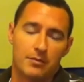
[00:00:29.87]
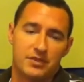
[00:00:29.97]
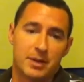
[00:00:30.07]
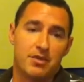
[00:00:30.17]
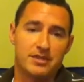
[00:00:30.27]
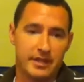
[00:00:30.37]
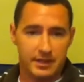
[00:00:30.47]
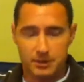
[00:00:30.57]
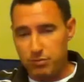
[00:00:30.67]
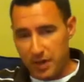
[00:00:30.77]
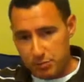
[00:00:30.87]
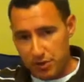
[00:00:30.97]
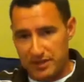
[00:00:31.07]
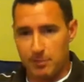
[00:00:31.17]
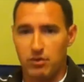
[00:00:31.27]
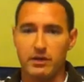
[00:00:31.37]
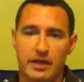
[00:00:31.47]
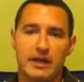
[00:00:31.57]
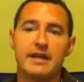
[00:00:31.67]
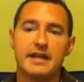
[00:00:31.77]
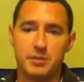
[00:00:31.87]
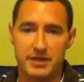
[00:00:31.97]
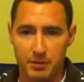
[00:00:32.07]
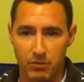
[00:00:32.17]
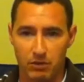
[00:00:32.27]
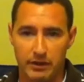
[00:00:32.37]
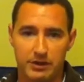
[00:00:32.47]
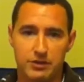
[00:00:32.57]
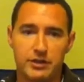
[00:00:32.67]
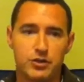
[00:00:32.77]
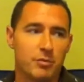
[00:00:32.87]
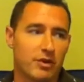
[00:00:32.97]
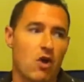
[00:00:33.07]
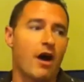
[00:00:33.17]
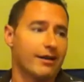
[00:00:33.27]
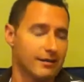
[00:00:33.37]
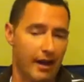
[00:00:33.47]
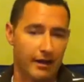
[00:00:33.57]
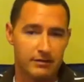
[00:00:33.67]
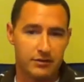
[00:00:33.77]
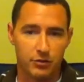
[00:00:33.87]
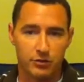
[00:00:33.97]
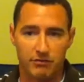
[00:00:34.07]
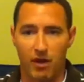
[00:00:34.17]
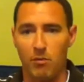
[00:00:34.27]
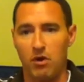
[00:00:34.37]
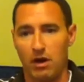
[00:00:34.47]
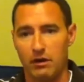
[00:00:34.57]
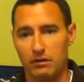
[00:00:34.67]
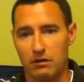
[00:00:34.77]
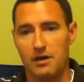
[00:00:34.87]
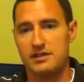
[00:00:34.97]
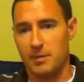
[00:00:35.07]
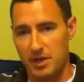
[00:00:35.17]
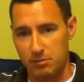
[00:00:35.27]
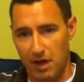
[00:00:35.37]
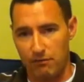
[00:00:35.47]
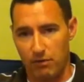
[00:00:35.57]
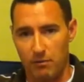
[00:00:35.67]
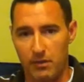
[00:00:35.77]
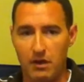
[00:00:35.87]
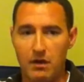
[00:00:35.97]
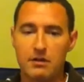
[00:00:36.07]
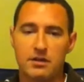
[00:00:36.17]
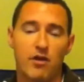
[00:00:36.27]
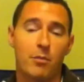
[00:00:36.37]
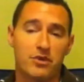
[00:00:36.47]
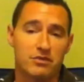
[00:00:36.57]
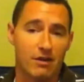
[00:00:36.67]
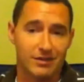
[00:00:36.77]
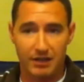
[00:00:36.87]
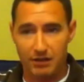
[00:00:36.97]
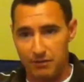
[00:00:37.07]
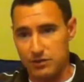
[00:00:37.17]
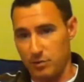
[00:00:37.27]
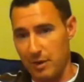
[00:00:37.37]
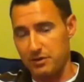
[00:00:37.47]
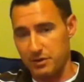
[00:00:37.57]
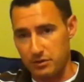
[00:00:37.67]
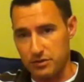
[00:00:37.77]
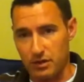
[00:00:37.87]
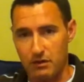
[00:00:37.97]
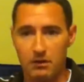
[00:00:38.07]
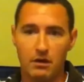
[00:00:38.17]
Simplicity is pretty simple. It needs to be simple. It shouldn't be rocket science to develop on a CMS platform. Developers of all skill levels should be able to do so.